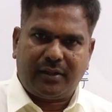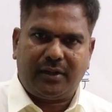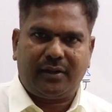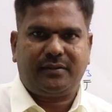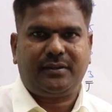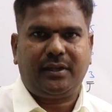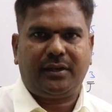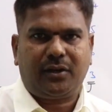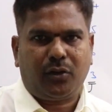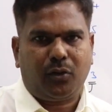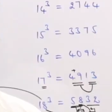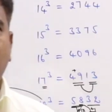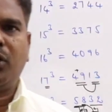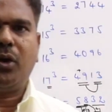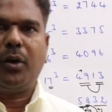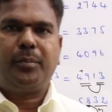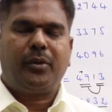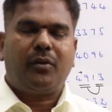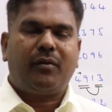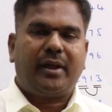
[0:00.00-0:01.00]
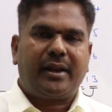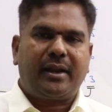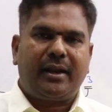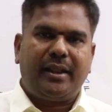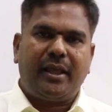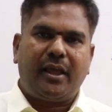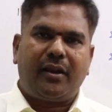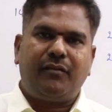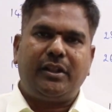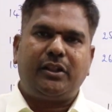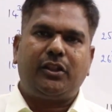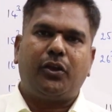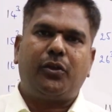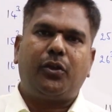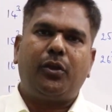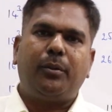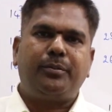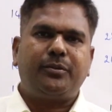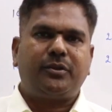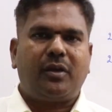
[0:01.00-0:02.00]
That's it. So hope you are clear with the
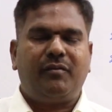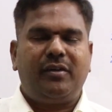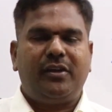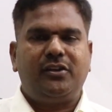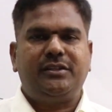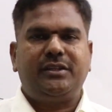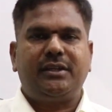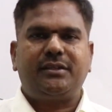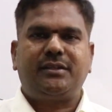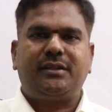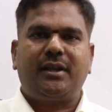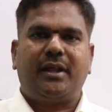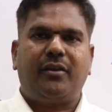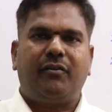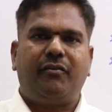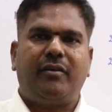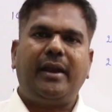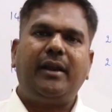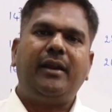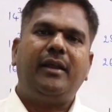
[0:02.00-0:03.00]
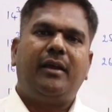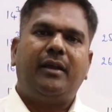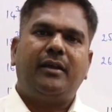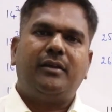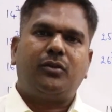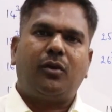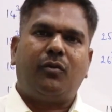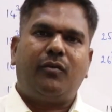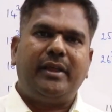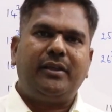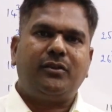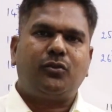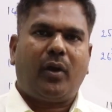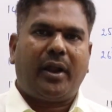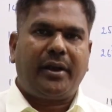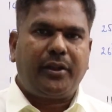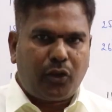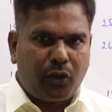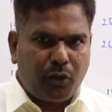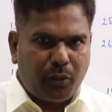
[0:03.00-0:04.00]
cubes. So we'll just rewind. So what is
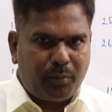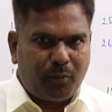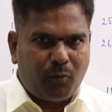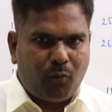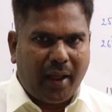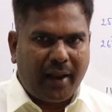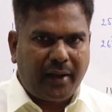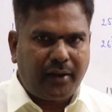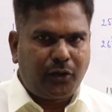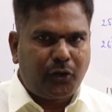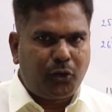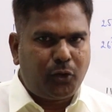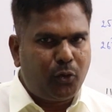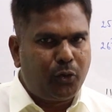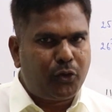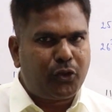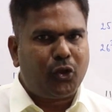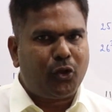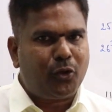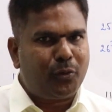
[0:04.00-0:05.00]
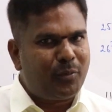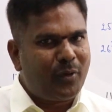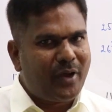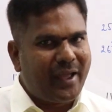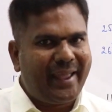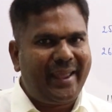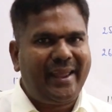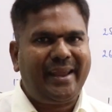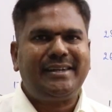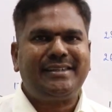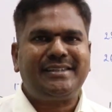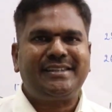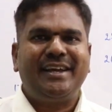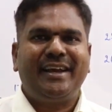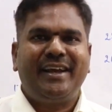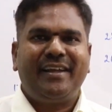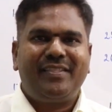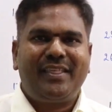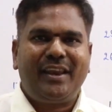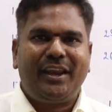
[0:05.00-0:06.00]
1 cube? 1, 2 cube 8,
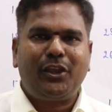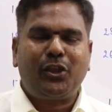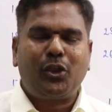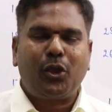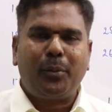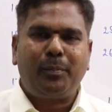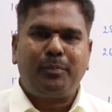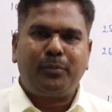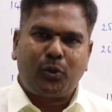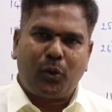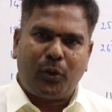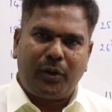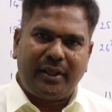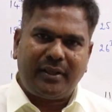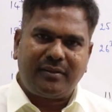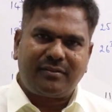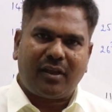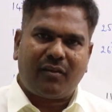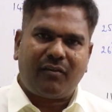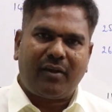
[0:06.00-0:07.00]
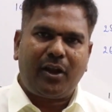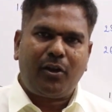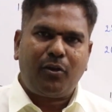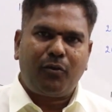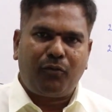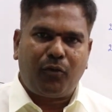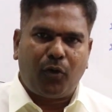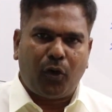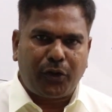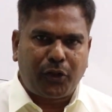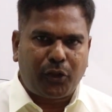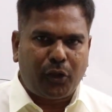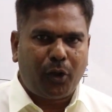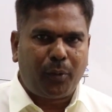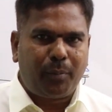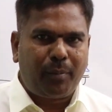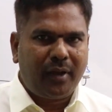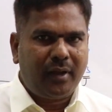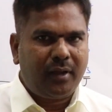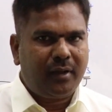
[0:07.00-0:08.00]
3 cube 27, 4
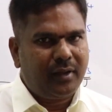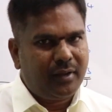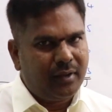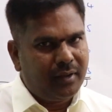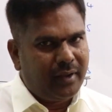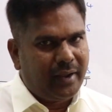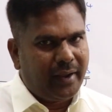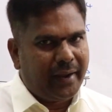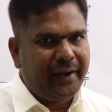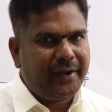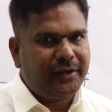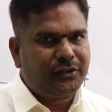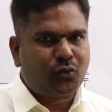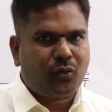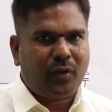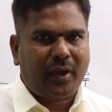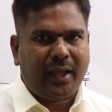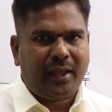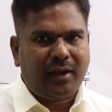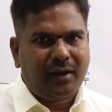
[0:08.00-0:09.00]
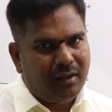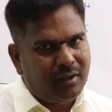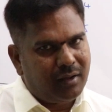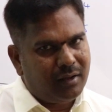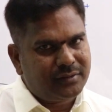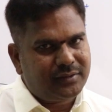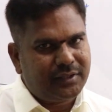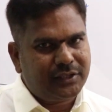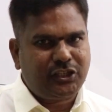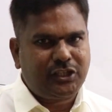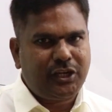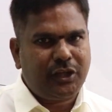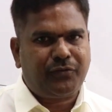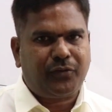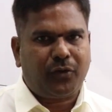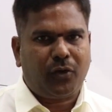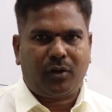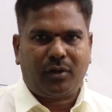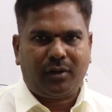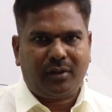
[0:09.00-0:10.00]
cube 8 square
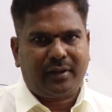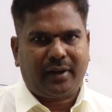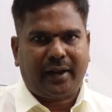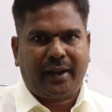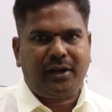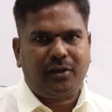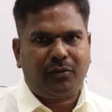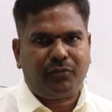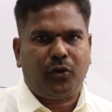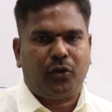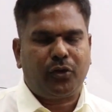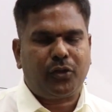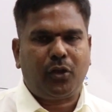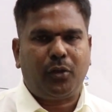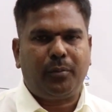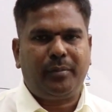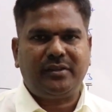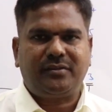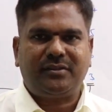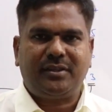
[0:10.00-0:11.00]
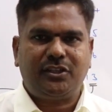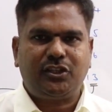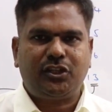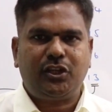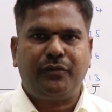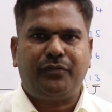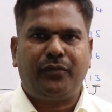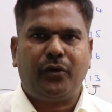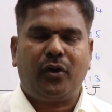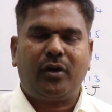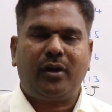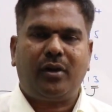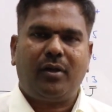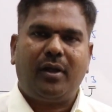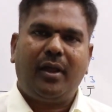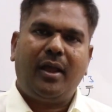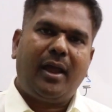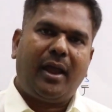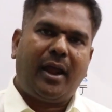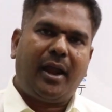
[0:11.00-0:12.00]
64, right? 4 cube is
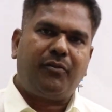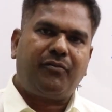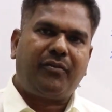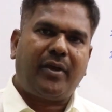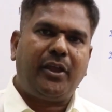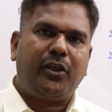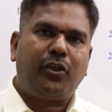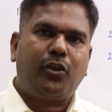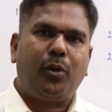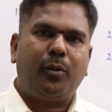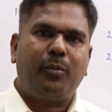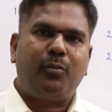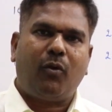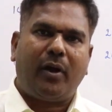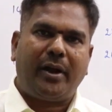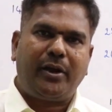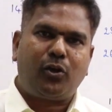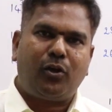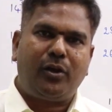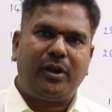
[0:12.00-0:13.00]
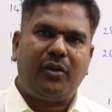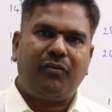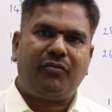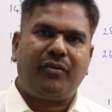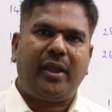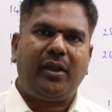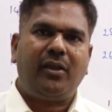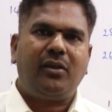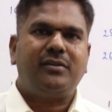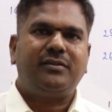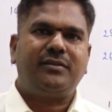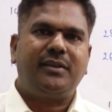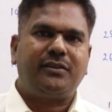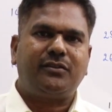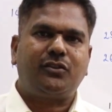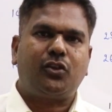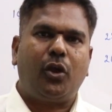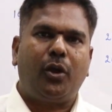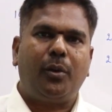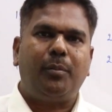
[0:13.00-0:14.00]
64 and 5 cube 125,
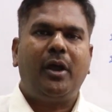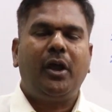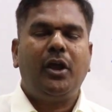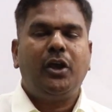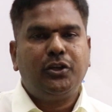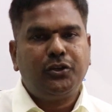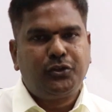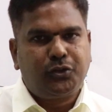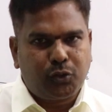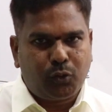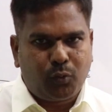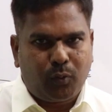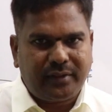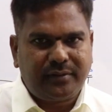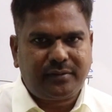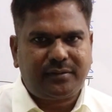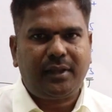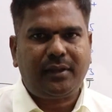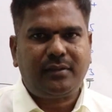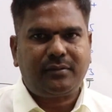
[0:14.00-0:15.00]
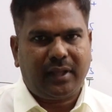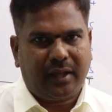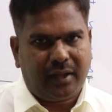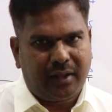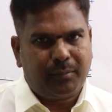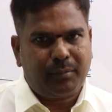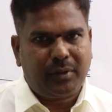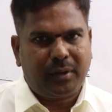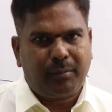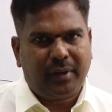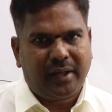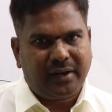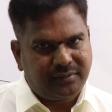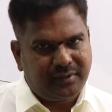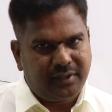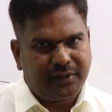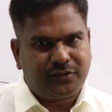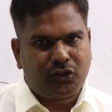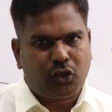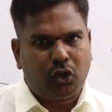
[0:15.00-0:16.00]
6 cube 216, remember
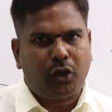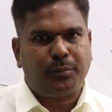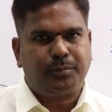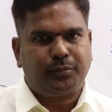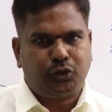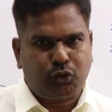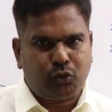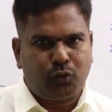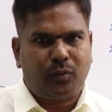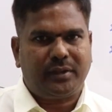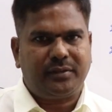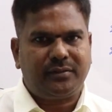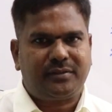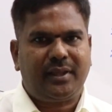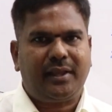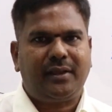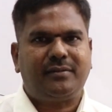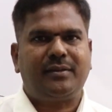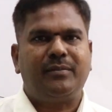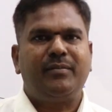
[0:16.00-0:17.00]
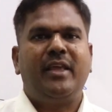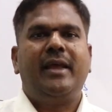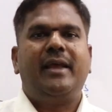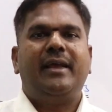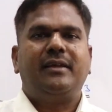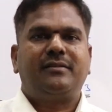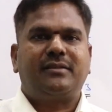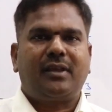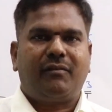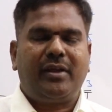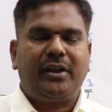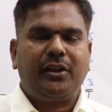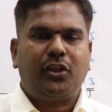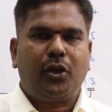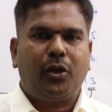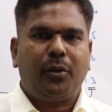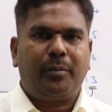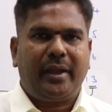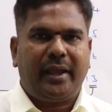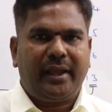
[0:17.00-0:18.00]
6 cube 216, 7
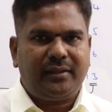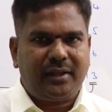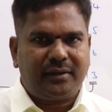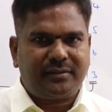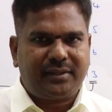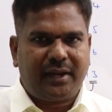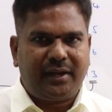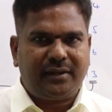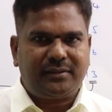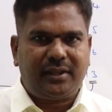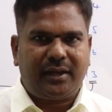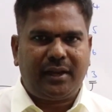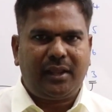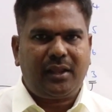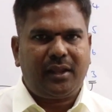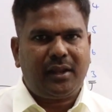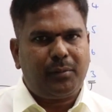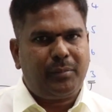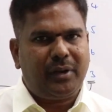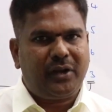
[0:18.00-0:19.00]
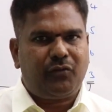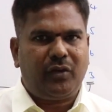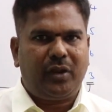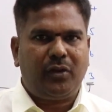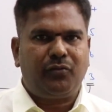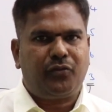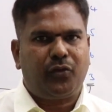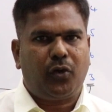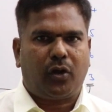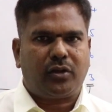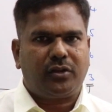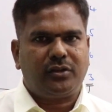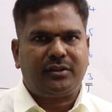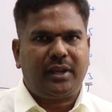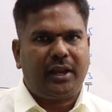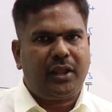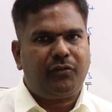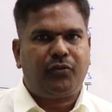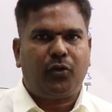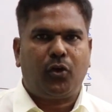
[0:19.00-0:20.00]
cube either side 3, in between 4
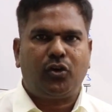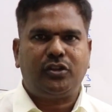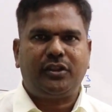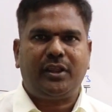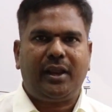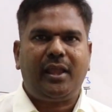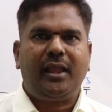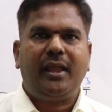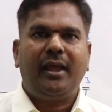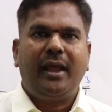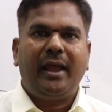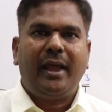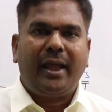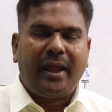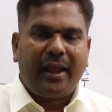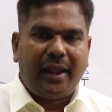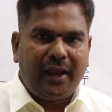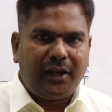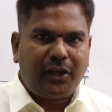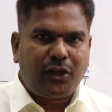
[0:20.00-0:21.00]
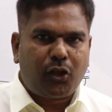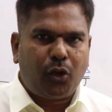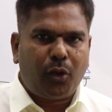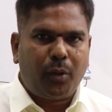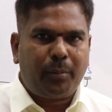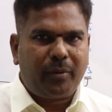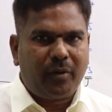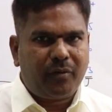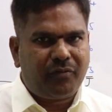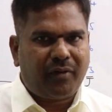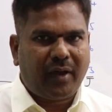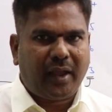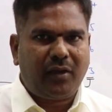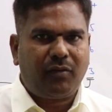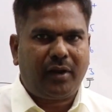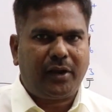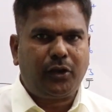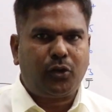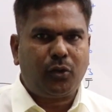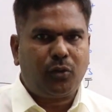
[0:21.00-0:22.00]
3 4 3, 8 cube
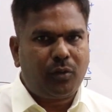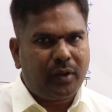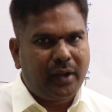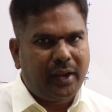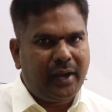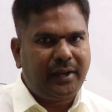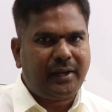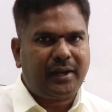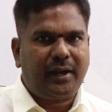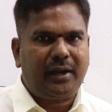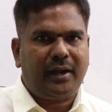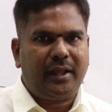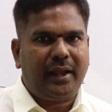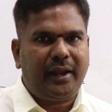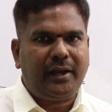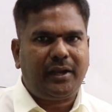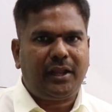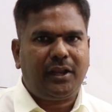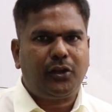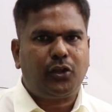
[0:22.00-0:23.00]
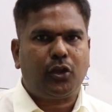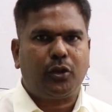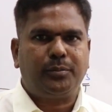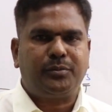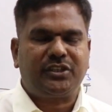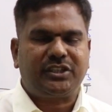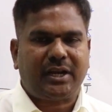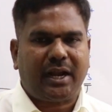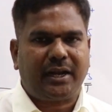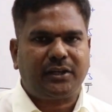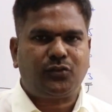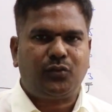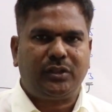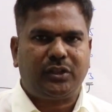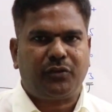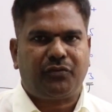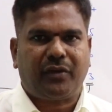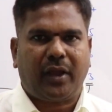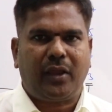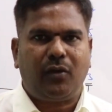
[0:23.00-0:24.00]
512, 8 and 18 cube starts
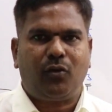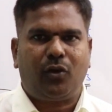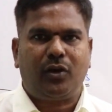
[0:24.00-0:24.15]
with a 5